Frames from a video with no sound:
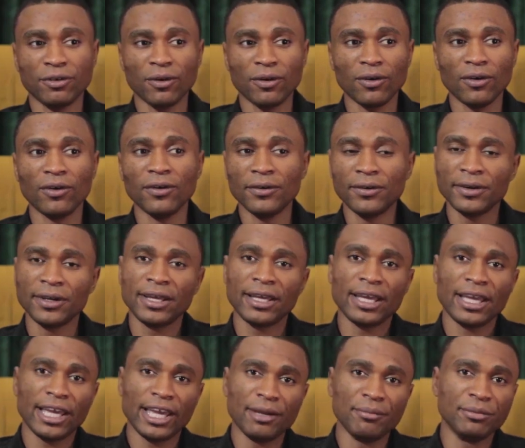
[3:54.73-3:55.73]
for
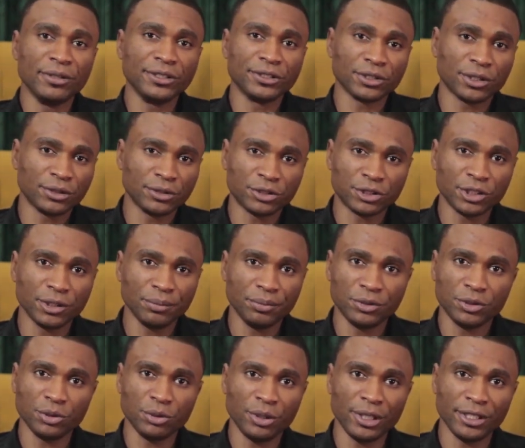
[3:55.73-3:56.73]
a mission trip
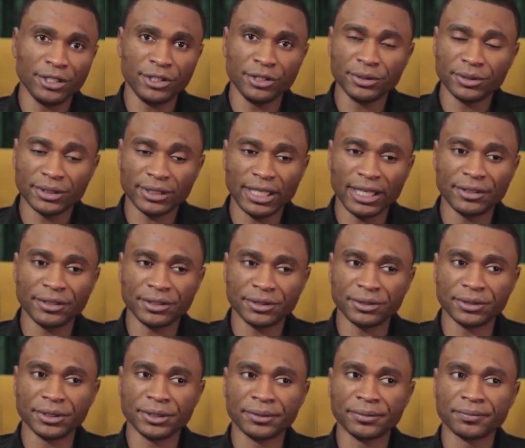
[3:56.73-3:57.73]
to a new territory,
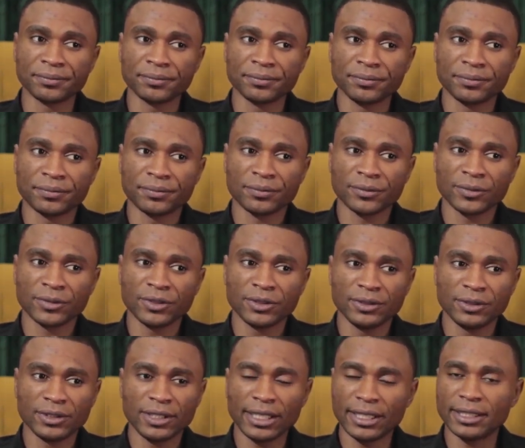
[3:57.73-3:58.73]

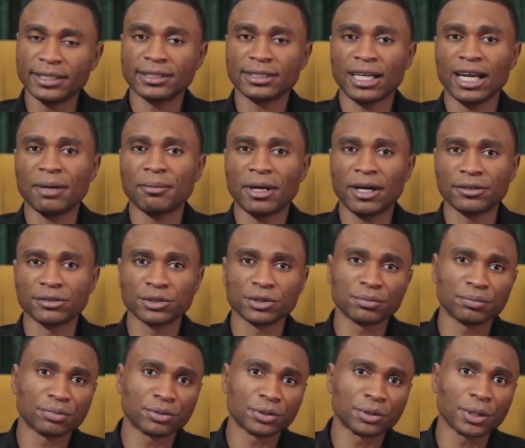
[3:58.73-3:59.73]
taking time out
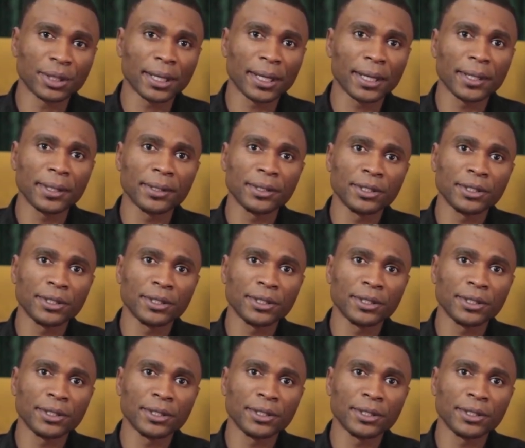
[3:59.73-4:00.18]
to pray,